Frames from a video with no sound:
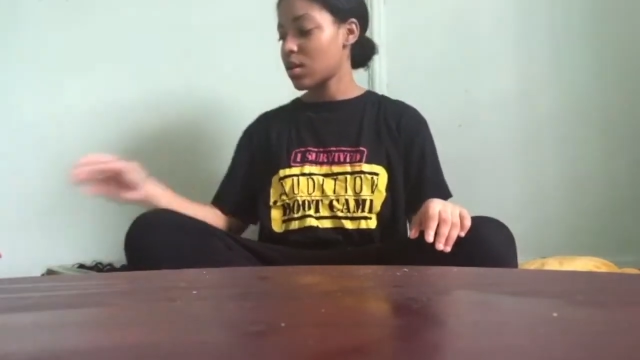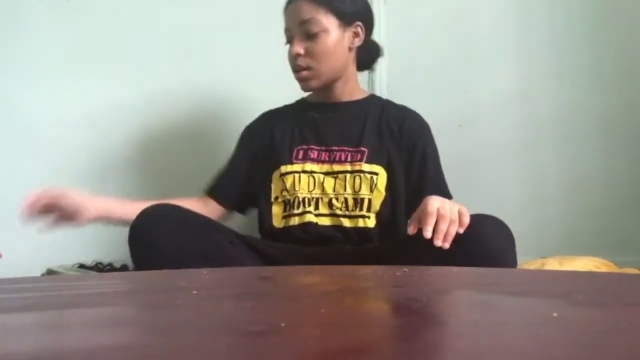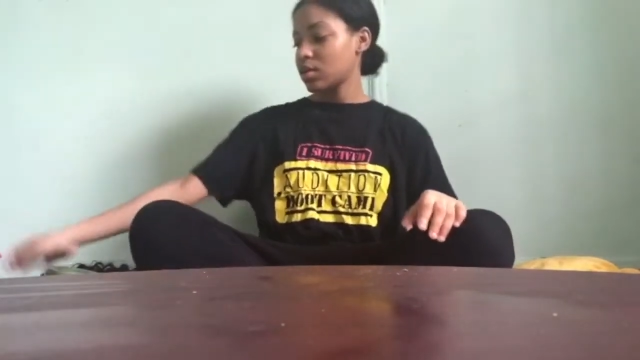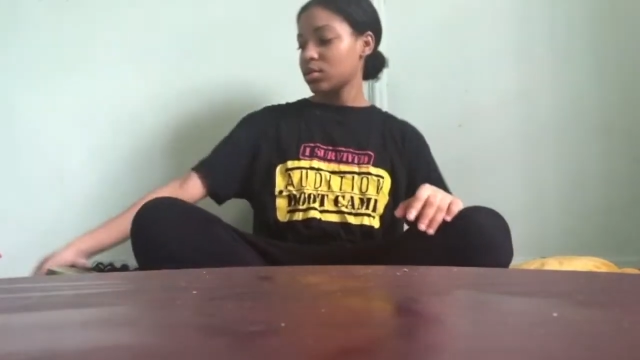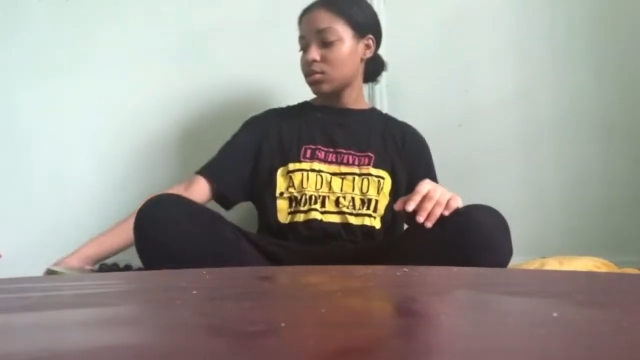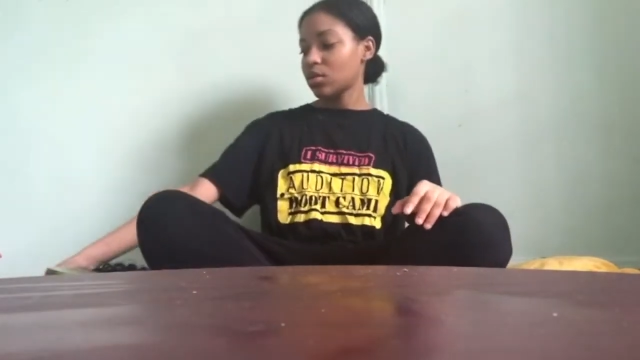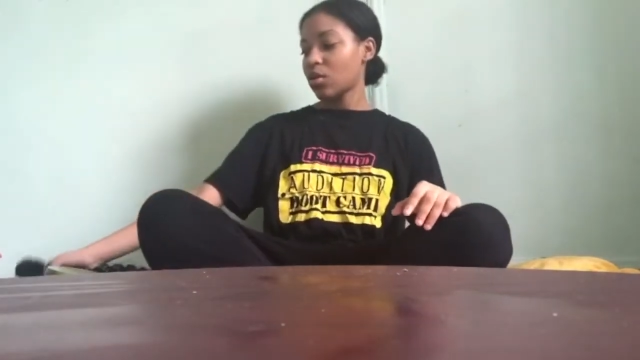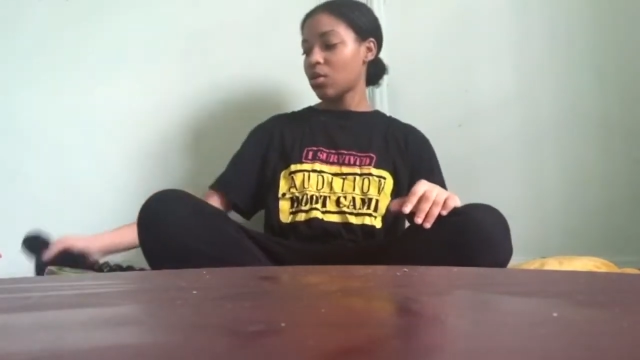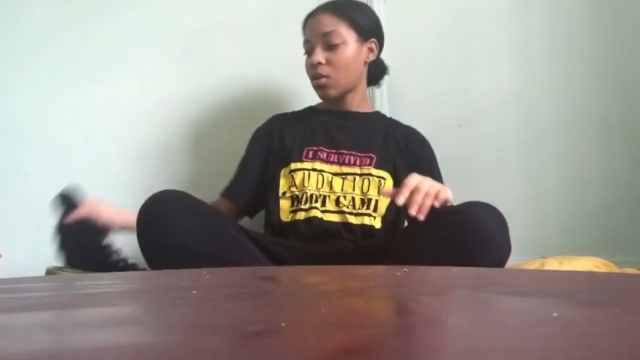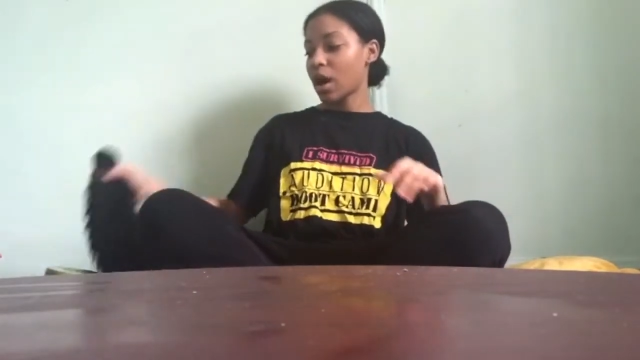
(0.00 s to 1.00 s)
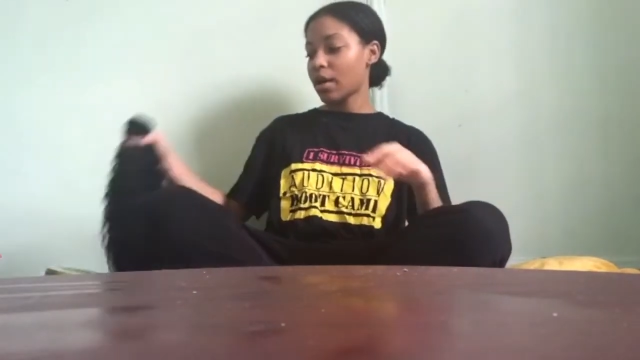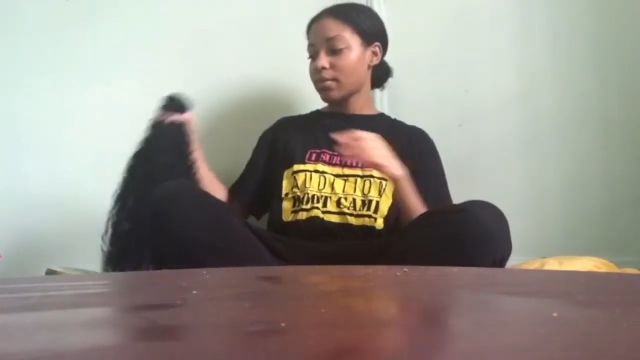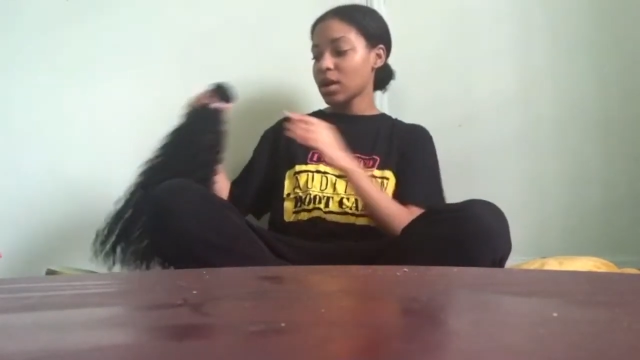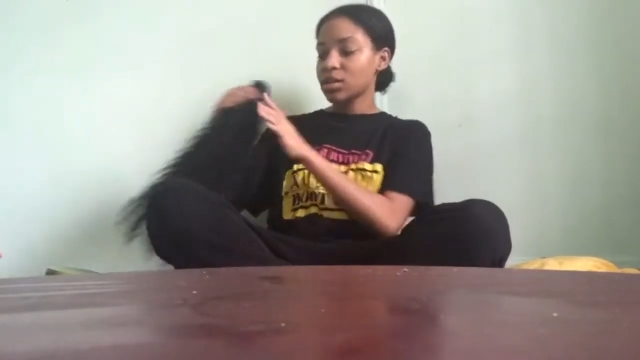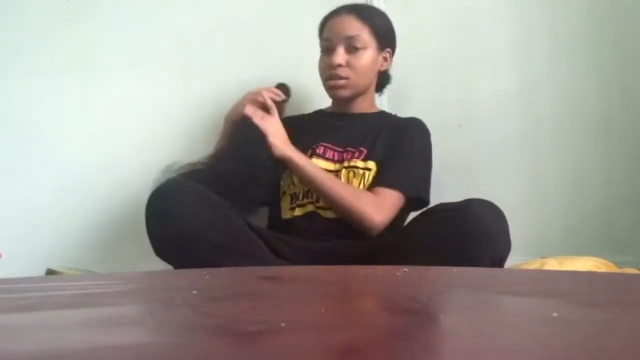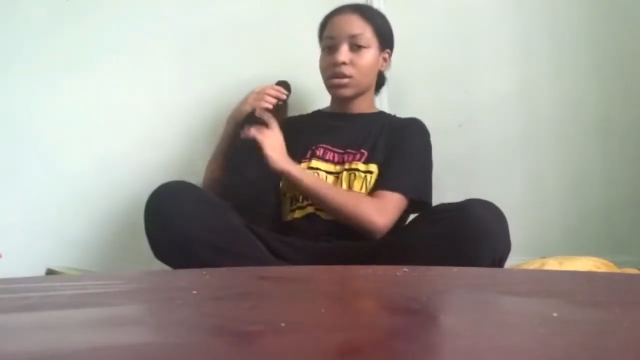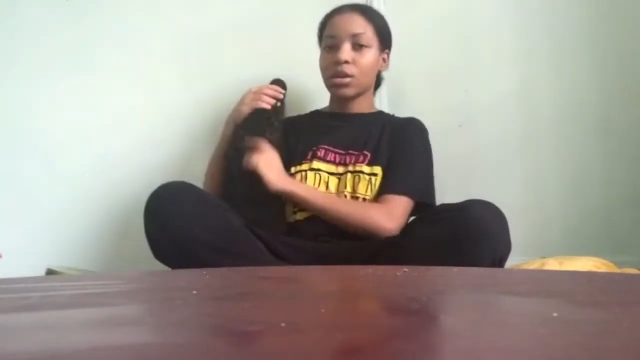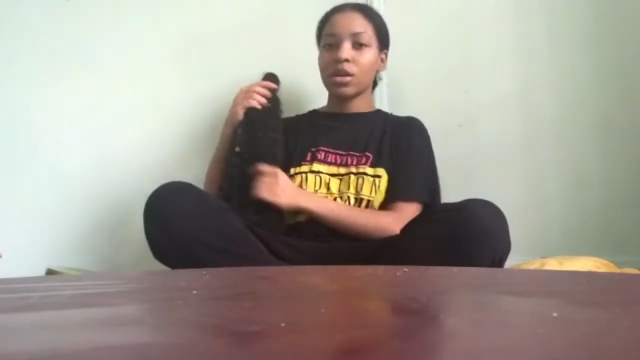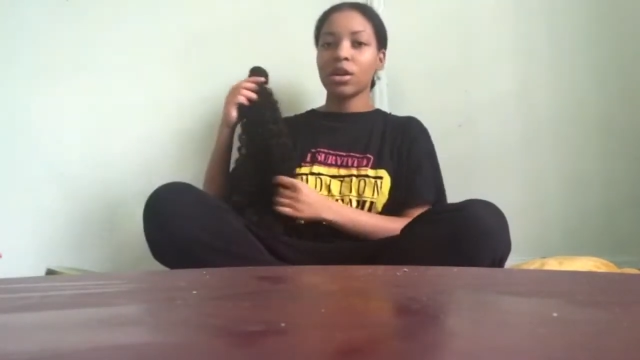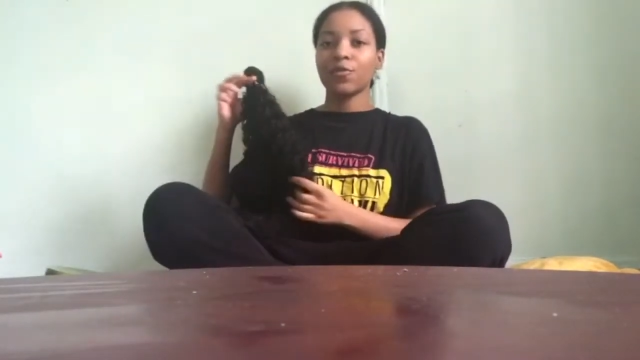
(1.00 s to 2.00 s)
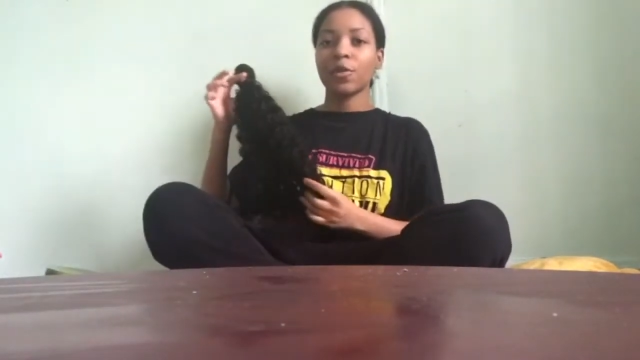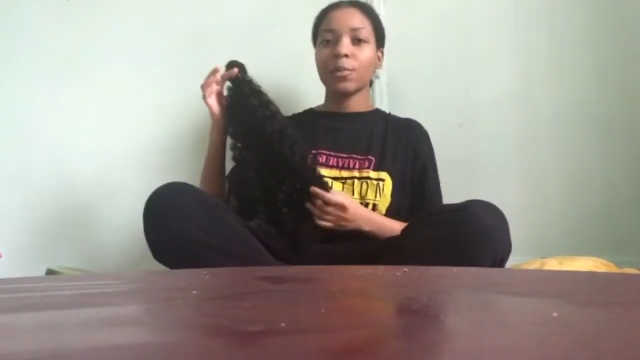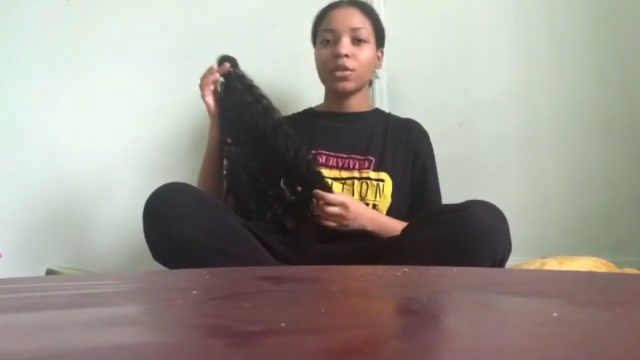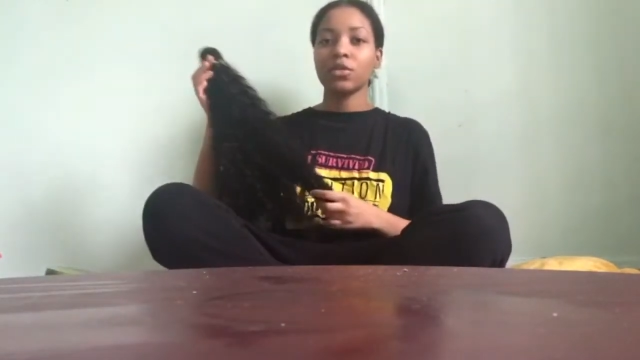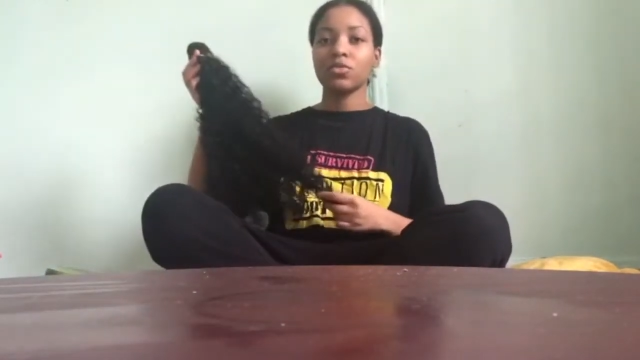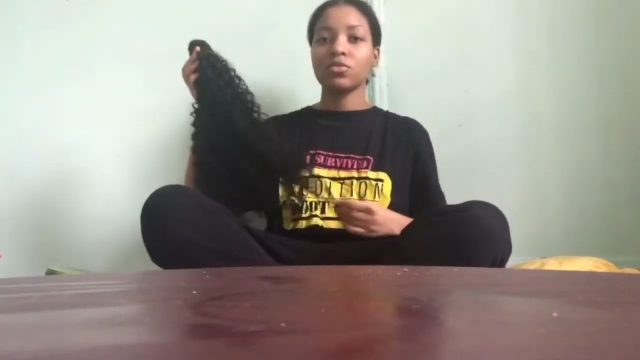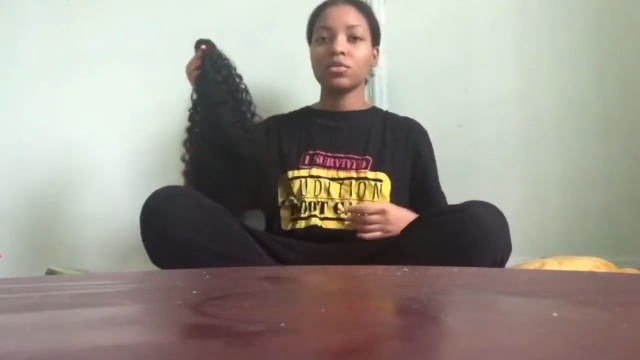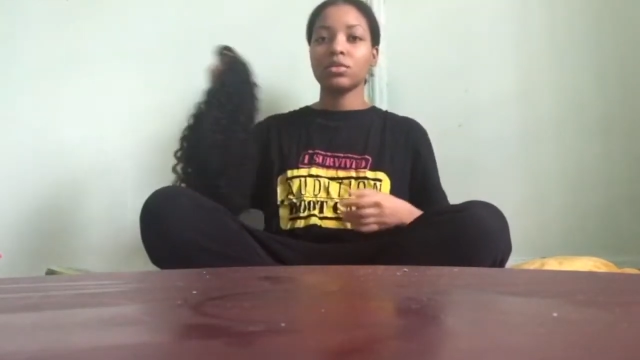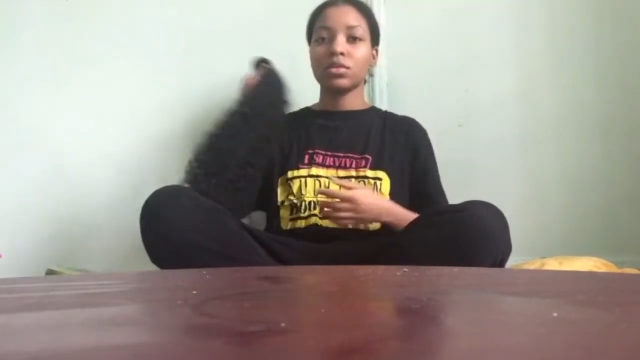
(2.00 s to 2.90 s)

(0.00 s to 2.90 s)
So I'm not sure if I'm gonna use